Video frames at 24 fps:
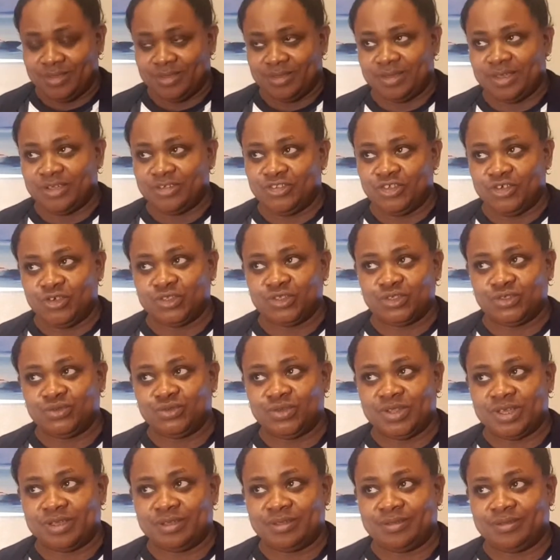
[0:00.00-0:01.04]
Are you not going to do
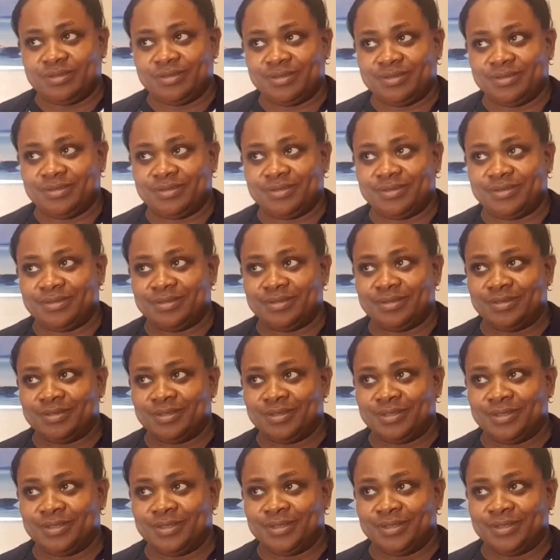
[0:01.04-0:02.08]
that?
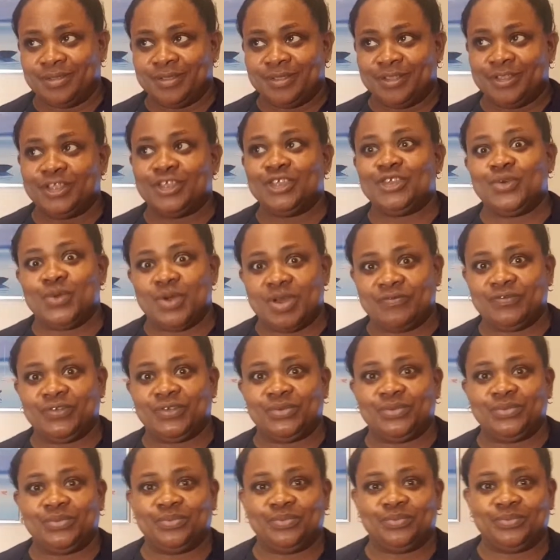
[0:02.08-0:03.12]
You have to.
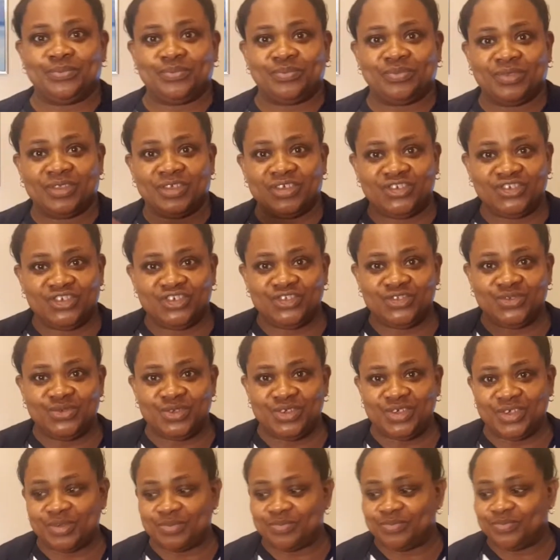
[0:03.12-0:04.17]
She's doing it.